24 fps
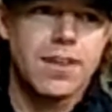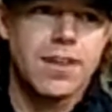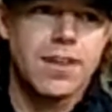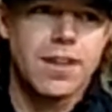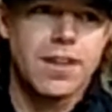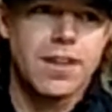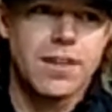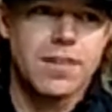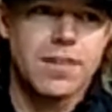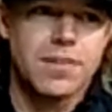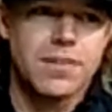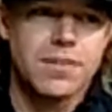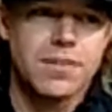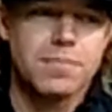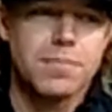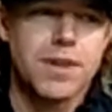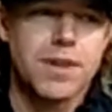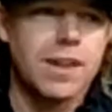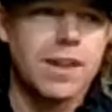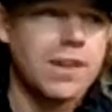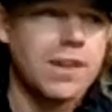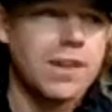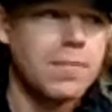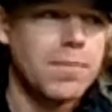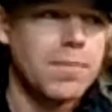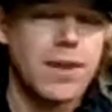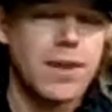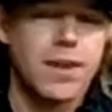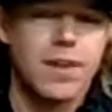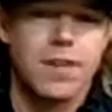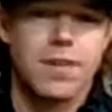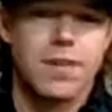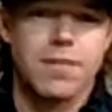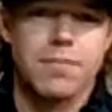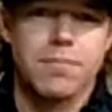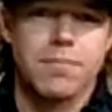and just made it a
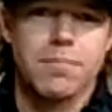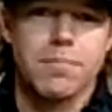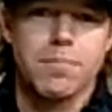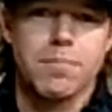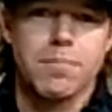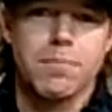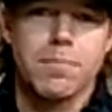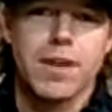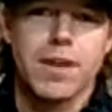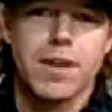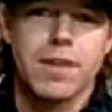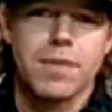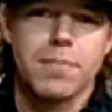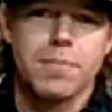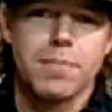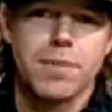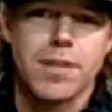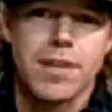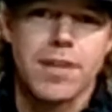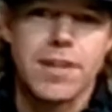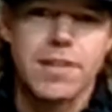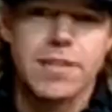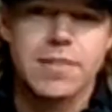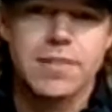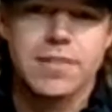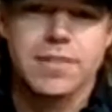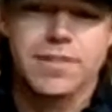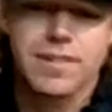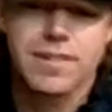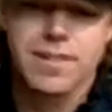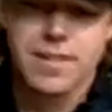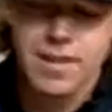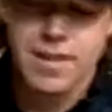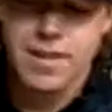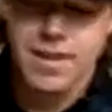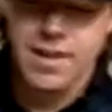bigger, better place,
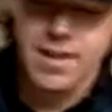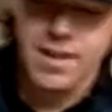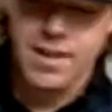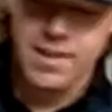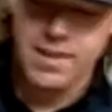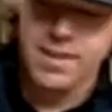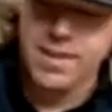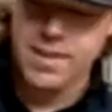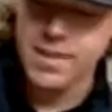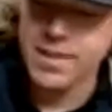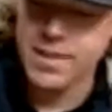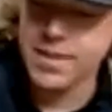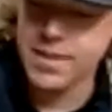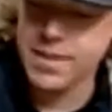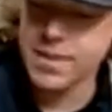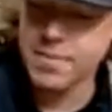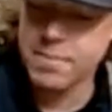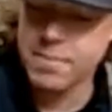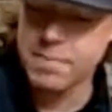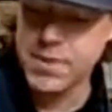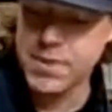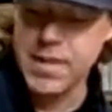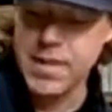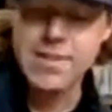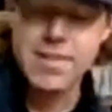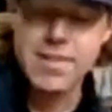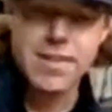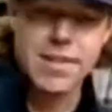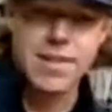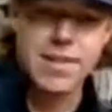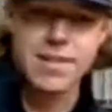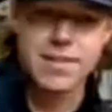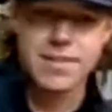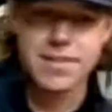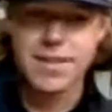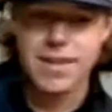the place
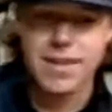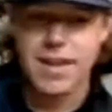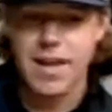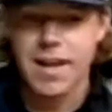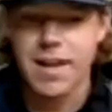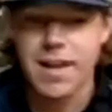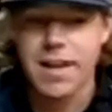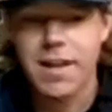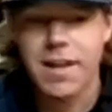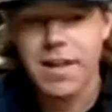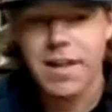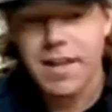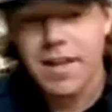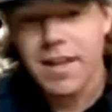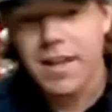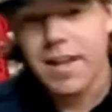it is today.